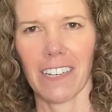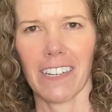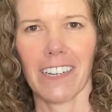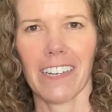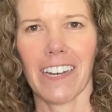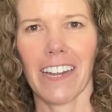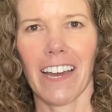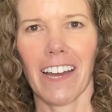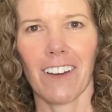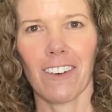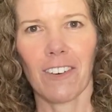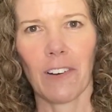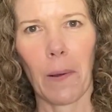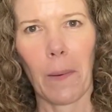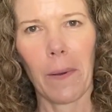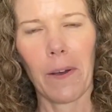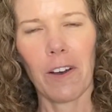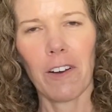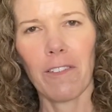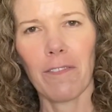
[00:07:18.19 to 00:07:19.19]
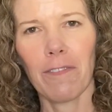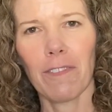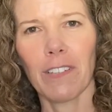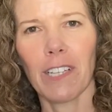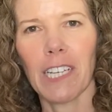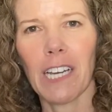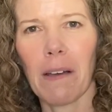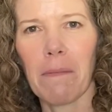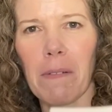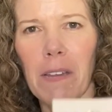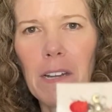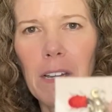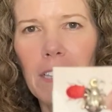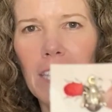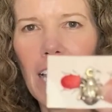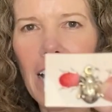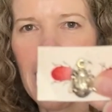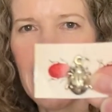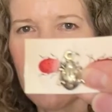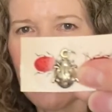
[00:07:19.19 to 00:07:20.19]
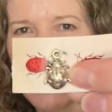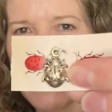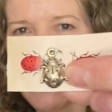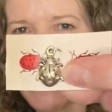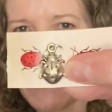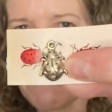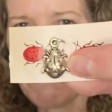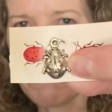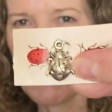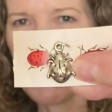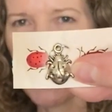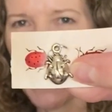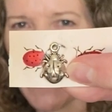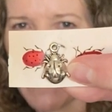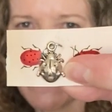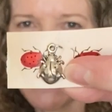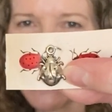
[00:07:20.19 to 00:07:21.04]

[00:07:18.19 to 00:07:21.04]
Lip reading: Now, hopefully I'm gonna line this up okay. The